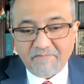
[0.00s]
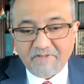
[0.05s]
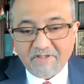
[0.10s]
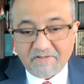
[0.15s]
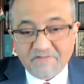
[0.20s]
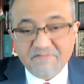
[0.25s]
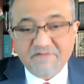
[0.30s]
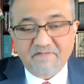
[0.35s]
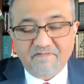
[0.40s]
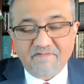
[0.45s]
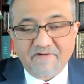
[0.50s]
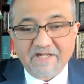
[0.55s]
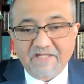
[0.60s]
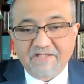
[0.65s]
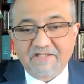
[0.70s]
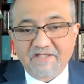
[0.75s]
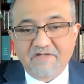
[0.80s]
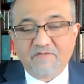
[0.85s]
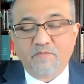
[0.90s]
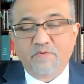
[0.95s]
The reason why I
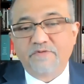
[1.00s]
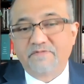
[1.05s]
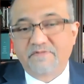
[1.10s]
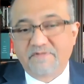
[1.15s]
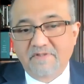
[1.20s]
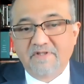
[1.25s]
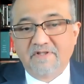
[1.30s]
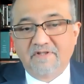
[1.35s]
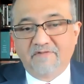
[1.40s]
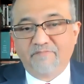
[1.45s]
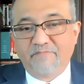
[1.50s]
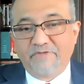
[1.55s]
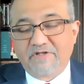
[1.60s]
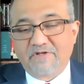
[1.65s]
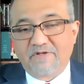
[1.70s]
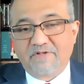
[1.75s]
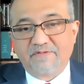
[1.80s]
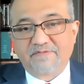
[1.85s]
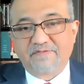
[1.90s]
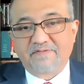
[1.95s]
did was
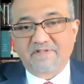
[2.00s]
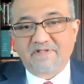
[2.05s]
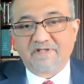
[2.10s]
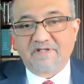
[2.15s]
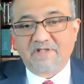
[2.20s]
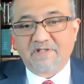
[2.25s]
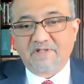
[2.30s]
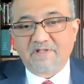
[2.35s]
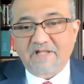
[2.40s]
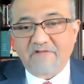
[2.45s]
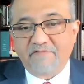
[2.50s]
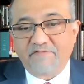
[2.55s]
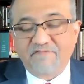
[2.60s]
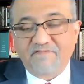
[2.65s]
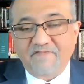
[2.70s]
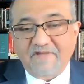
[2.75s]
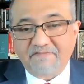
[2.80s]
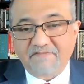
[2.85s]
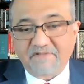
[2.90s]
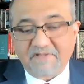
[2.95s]
because uh, I was
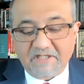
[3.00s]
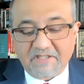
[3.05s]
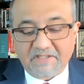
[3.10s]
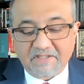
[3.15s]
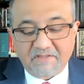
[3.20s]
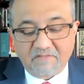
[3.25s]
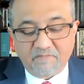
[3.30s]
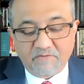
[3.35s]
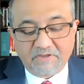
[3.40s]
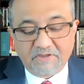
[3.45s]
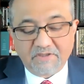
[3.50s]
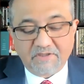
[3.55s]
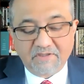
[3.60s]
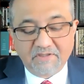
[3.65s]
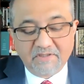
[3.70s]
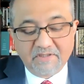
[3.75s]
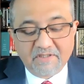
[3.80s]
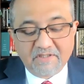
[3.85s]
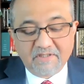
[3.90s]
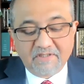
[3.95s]
fascinated with the
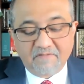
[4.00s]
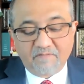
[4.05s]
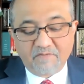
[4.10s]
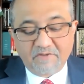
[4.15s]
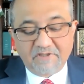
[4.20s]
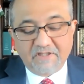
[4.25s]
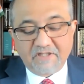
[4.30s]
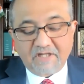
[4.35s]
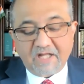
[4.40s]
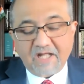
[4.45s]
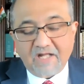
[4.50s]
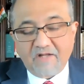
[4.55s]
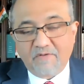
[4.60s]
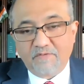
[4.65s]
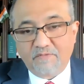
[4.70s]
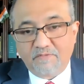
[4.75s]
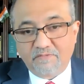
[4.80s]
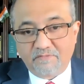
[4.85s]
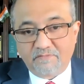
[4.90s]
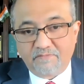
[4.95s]
with
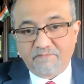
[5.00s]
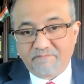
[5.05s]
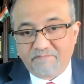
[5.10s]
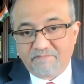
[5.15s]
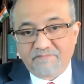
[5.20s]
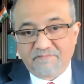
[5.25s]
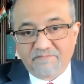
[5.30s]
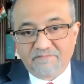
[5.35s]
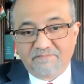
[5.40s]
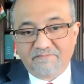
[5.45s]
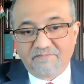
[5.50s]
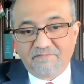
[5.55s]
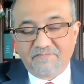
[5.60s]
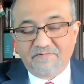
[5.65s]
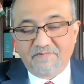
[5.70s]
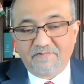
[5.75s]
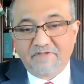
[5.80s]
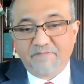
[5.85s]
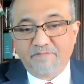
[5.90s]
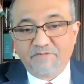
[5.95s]
how
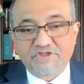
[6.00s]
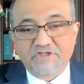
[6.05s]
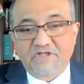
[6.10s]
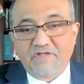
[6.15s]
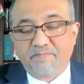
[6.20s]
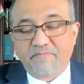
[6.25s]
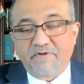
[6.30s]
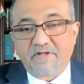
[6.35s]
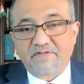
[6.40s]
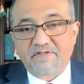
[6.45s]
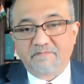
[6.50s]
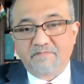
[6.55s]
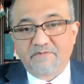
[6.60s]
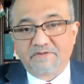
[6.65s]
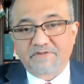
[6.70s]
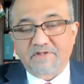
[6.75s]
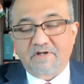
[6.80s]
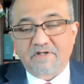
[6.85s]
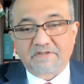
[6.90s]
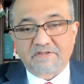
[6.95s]
the Mission Impossible
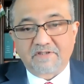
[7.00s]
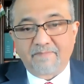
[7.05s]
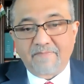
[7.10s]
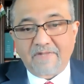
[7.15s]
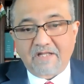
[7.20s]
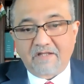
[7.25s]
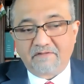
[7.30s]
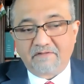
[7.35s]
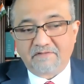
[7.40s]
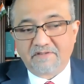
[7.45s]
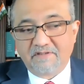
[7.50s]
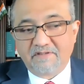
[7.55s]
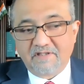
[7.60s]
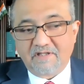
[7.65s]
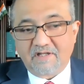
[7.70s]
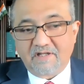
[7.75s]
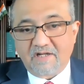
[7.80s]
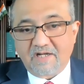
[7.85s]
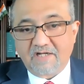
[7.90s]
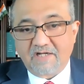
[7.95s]
talked about
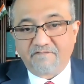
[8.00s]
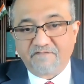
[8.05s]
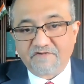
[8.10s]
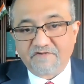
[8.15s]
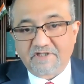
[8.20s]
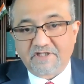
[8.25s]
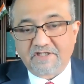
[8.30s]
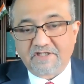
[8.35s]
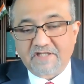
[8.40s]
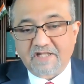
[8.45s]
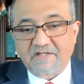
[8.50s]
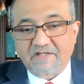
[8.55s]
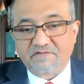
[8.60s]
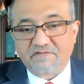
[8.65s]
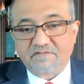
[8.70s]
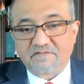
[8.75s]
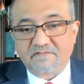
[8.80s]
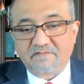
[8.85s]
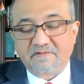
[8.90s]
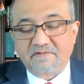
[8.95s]
artificial
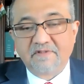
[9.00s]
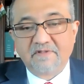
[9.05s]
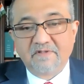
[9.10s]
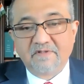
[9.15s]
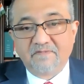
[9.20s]
intelligence.